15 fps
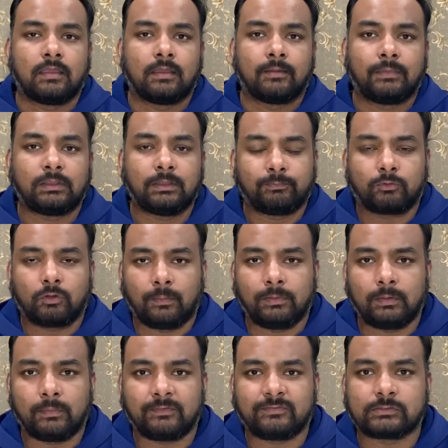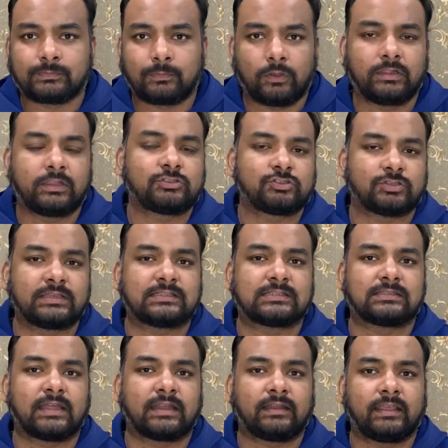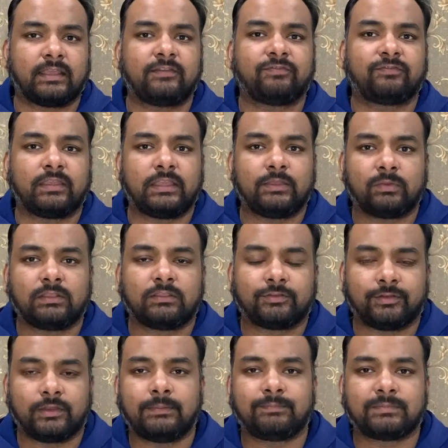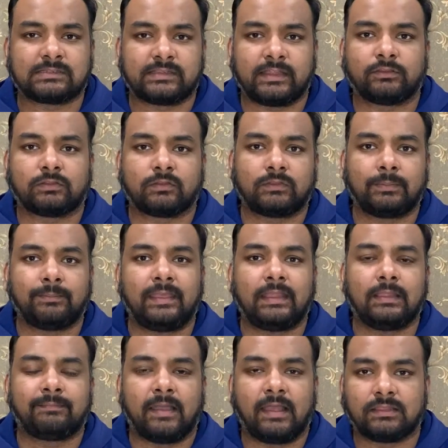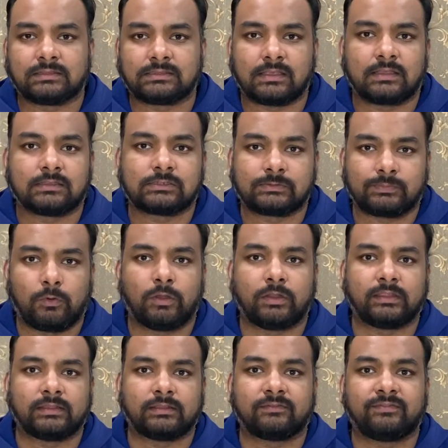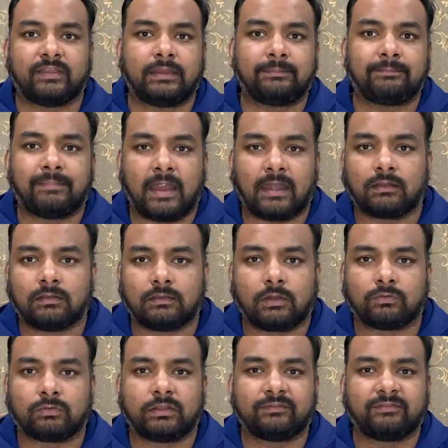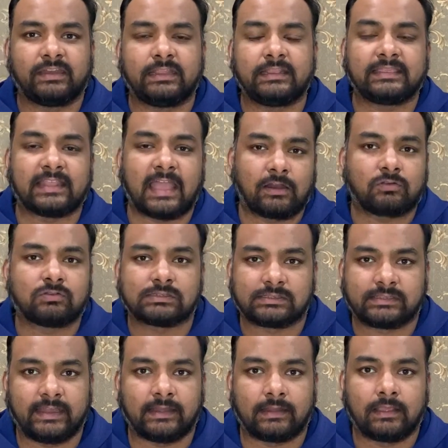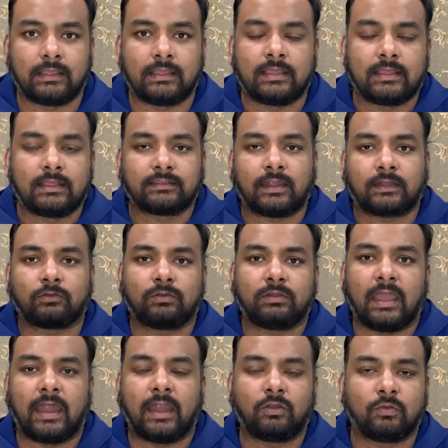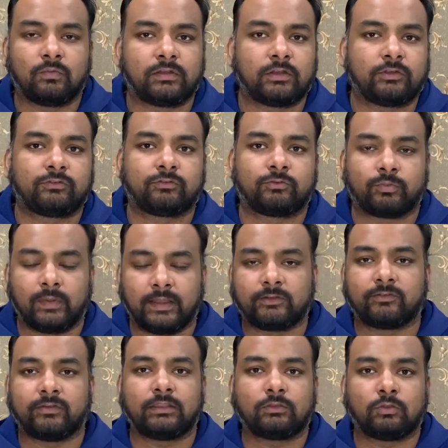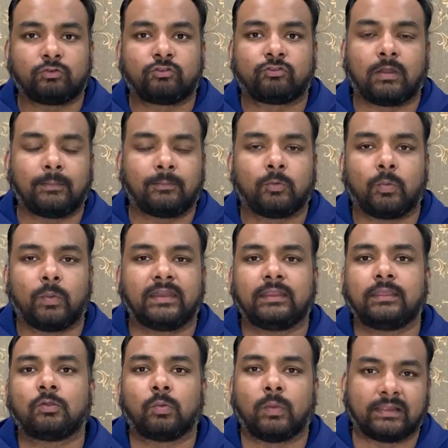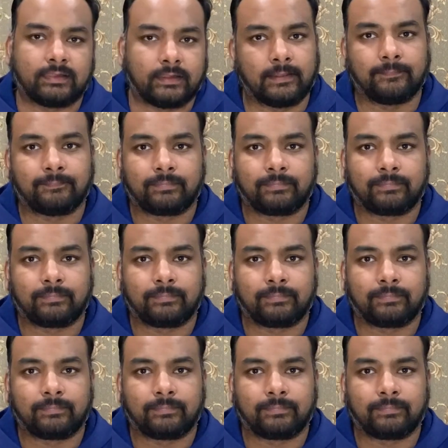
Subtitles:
But the problem of spoilage is that if even 3% of the mail ballots are spoiled in a very battleground, in a very narrow state, that could hand over a victory to Trump very quickly.